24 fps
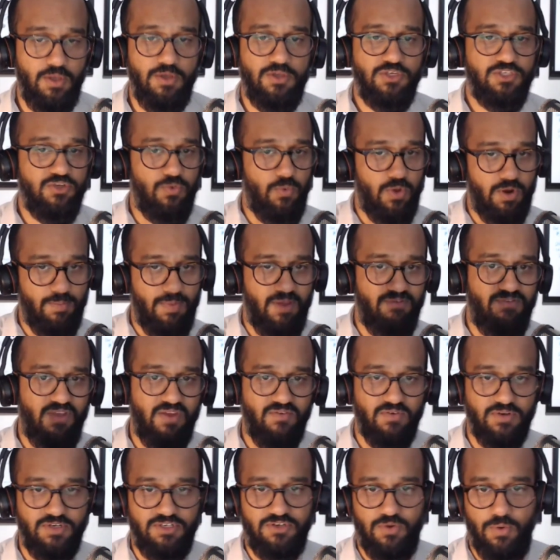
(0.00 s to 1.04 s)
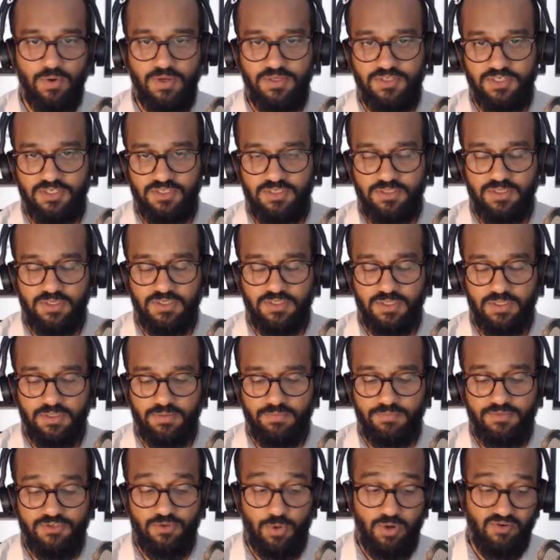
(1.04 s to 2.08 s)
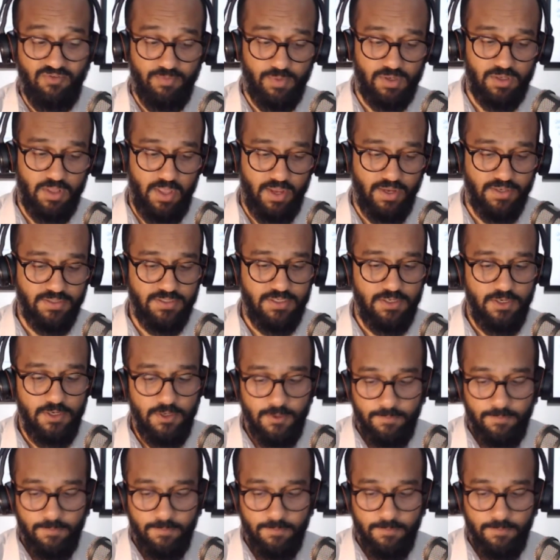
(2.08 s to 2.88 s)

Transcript: So one of my favorite stories is a story from a client.